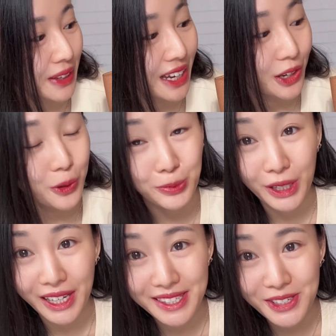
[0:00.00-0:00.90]
I hope you
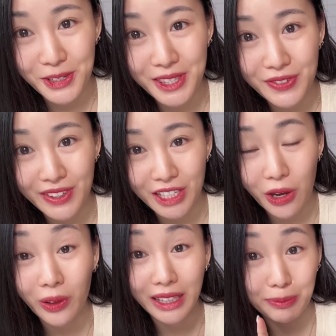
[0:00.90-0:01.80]
guys enjoyed this
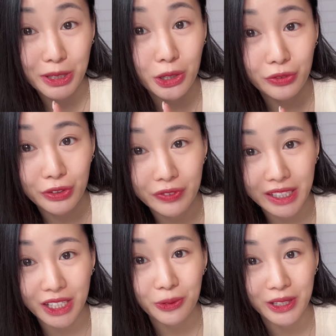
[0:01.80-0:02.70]
video. Let me know if you have
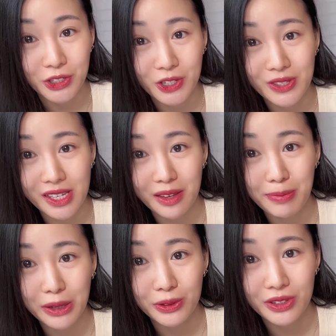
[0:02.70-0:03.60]
any questions
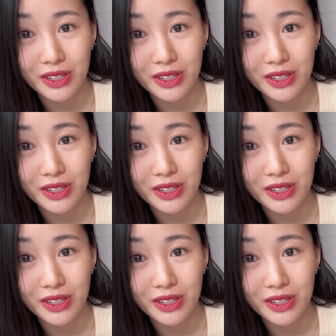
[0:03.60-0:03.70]
about